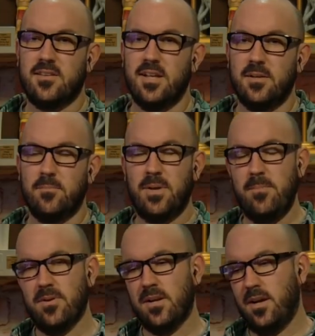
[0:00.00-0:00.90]
thing,
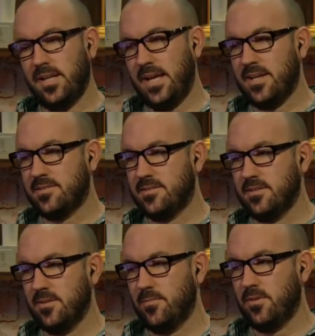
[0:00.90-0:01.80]
people are, I guess...
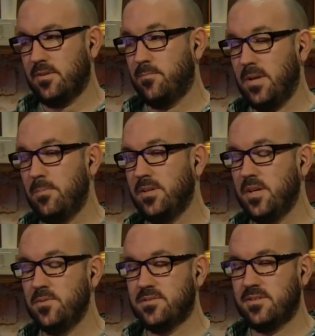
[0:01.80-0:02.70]
People
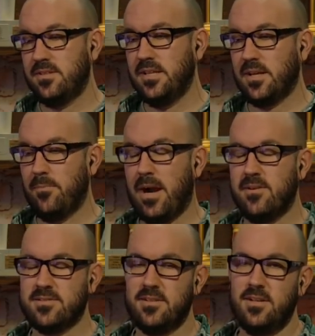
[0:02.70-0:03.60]
used the
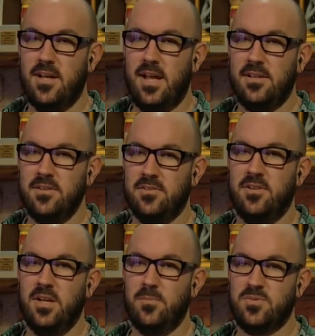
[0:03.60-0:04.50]
comparison uh, the other
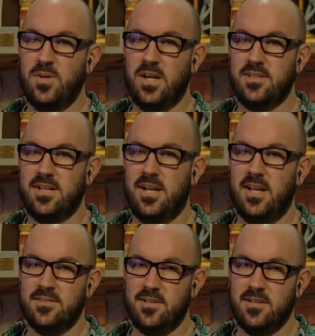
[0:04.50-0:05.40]
night between Arteta
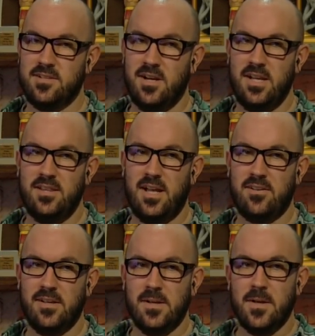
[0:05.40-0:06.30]
and Solskjaer in
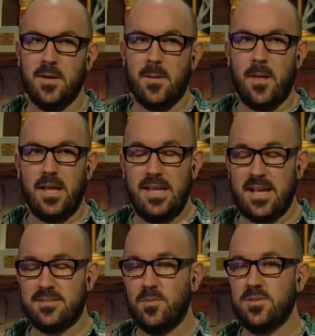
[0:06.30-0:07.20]
that,
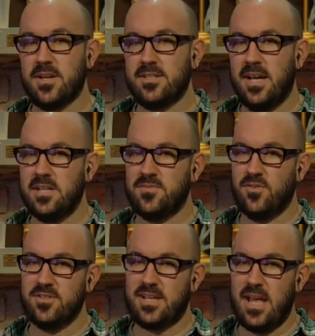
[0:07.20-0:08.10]
yes, it was Arteta's
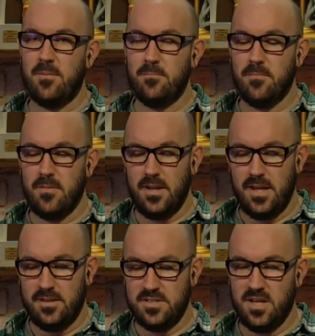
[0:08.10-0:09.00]
first game
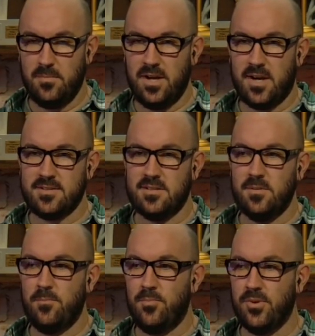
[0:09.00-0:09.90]
in the job at
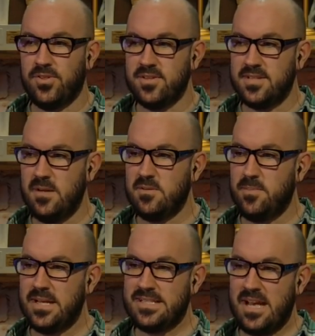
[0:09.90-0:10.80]
Arsenal, but there seemed to
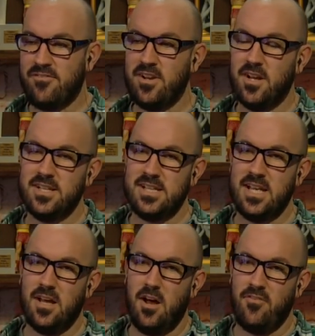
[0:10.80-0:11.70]
be a definite
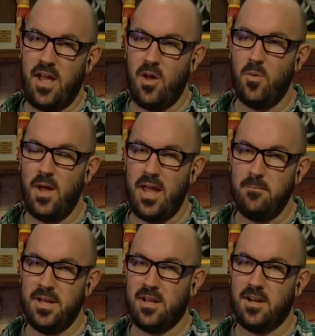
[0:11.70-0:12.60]
idea of how a
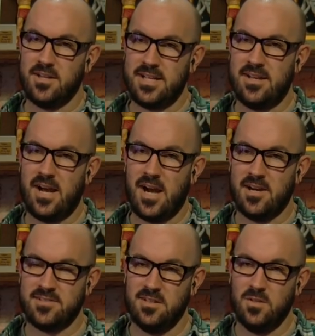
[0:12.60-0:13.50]
Mikel Arteta
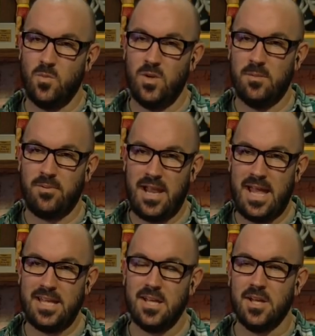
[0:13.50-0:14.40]
Arsenal will
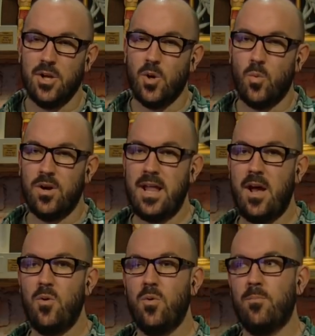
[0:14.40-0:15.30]
play. Mm. We're
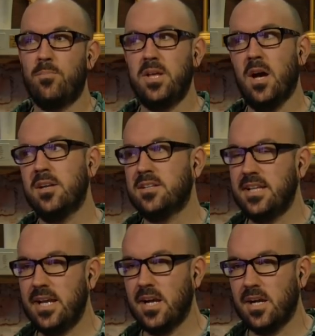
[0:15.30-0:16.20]
now beyond a
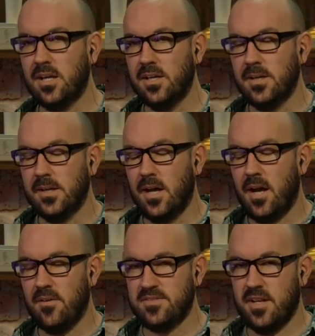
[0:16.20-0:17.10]
year
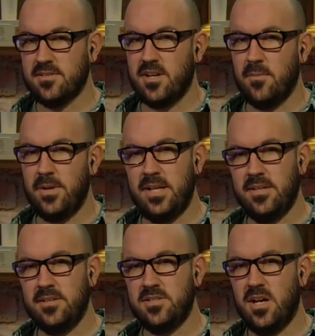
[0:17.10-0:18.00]
of Solskjaer being
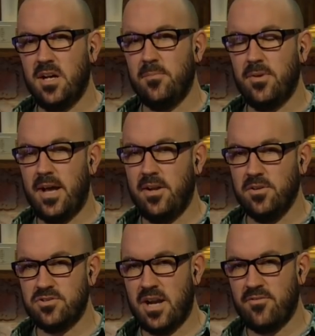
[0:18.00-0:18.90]
in the job at
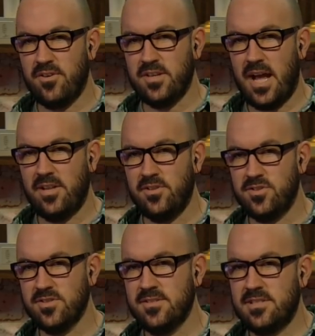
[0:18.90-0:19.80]
Old Trafford, and there
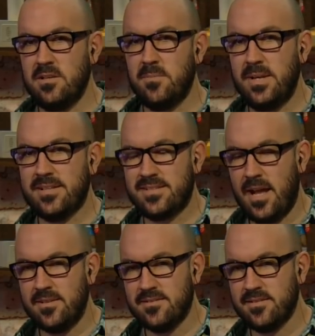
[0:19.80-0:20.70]
doesn't seem to be a
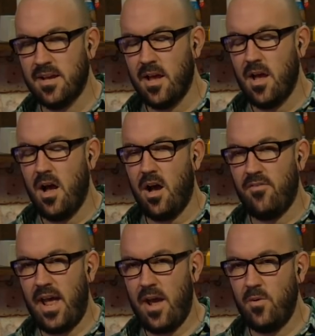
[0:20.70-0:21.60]
sense of
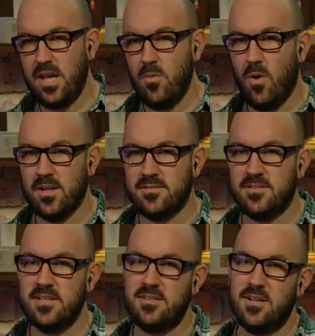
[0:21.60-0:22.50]
how he wants
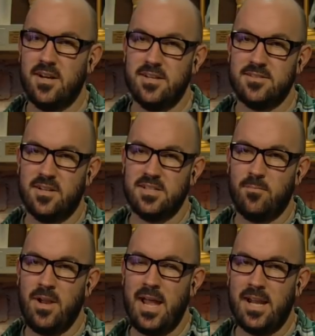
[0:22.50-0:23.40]
this United side to
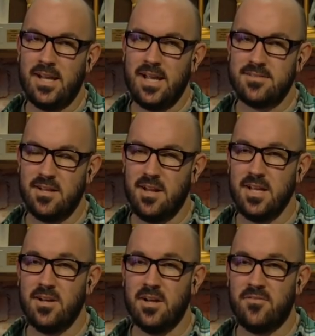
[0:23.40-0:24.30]
play. And I guess a lot of
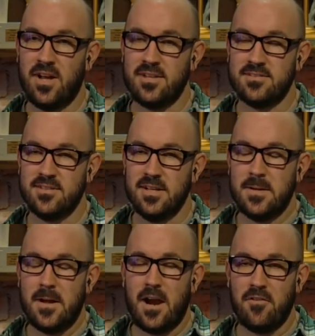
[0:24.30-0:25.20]
United fans
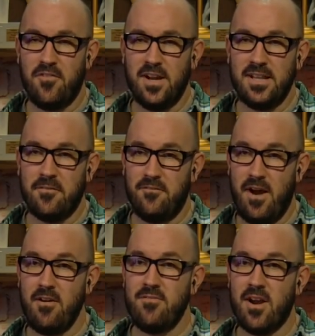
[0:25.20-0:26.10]
are finding that
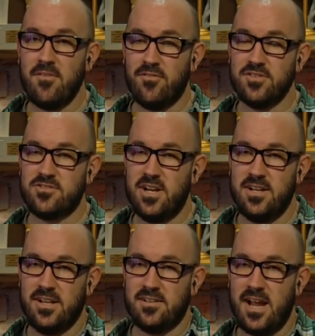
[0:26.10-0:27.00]
very, very frustrating
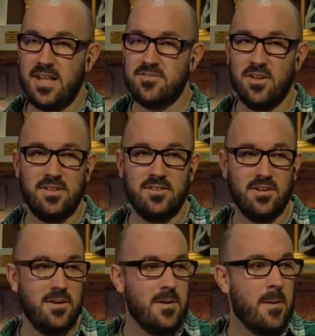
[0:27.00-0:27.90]
to get their heads around, that
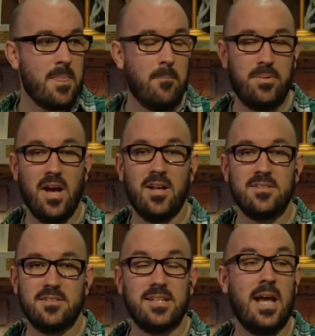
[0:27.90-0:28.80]
they're
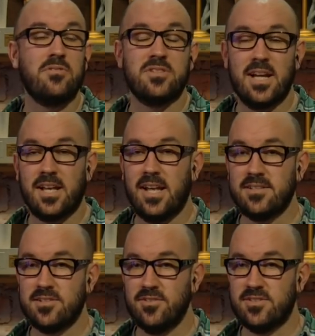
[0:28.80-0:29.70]
beyond counter-attack
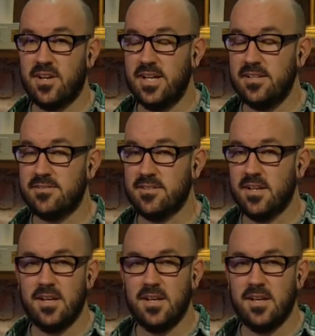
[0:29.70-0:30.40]
against the good sides,